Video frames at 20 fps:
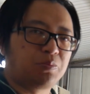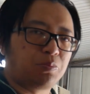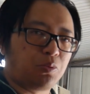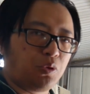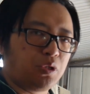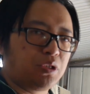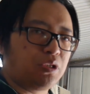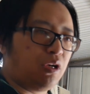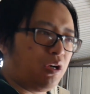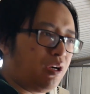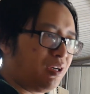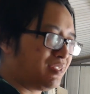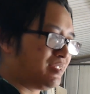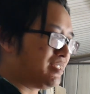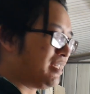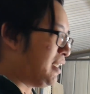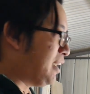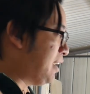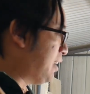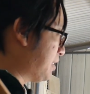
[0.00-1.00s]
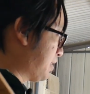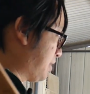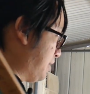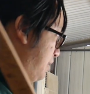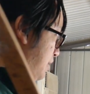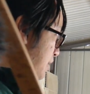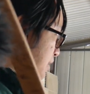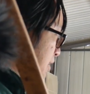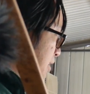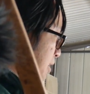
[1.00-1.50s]
point on
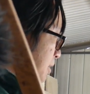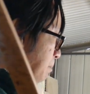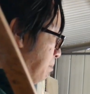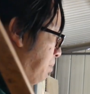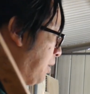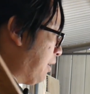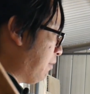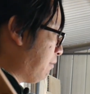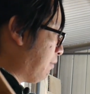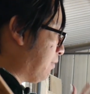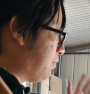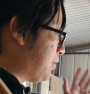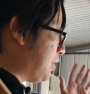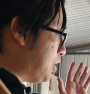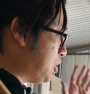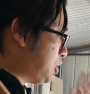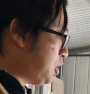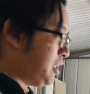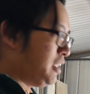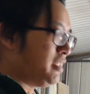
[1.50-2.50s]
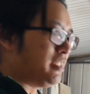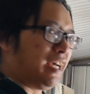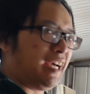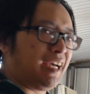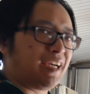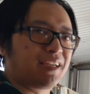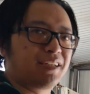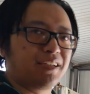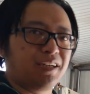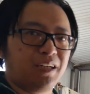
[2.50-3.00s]
target. But with the chin
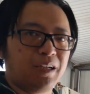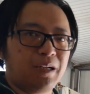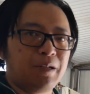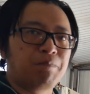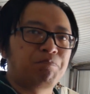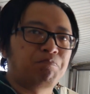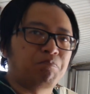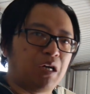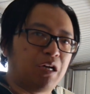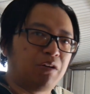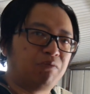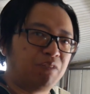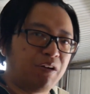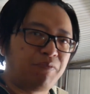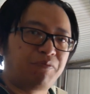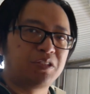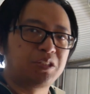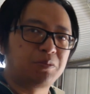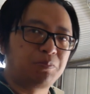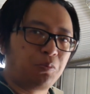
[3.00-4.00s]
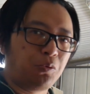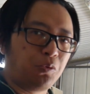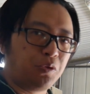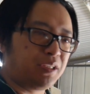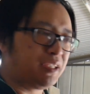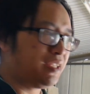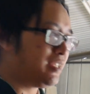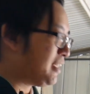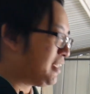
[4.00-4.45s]
anchor, my reference point